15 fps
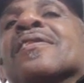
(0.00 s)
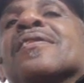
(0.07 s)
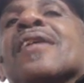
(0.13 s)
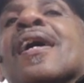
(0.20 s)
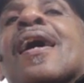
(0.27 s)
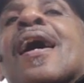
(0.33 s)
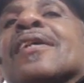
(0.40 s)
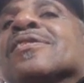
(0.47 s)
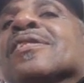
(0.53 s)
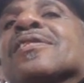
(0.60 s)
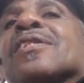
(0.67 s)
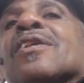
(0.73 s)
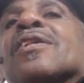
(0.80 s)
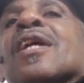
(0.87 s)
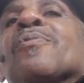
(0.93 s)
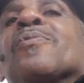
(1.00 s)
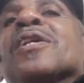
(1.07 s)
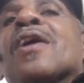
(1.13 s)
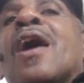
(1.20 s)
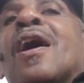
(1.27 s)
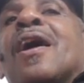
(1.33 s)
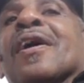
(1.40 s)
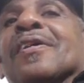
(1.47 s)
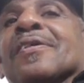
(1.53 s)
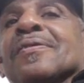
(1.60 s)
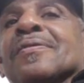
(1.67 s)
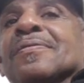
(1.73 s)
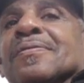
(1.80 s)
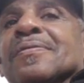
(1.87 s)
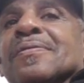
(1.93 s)
They actually think that we God.
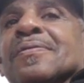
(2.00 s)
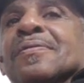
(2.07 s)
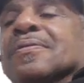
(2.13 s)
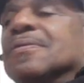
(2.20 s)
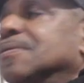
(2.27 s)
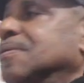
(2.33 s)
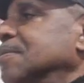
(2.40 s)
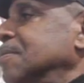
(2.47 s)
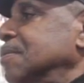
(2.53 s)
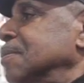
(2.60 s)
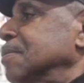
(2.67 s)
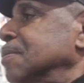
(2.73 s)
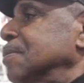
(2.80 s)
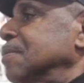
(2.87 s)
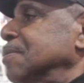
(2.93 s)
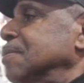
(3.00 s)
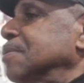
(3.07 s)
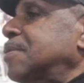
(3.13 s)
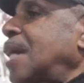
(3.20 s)
Yep. Mm.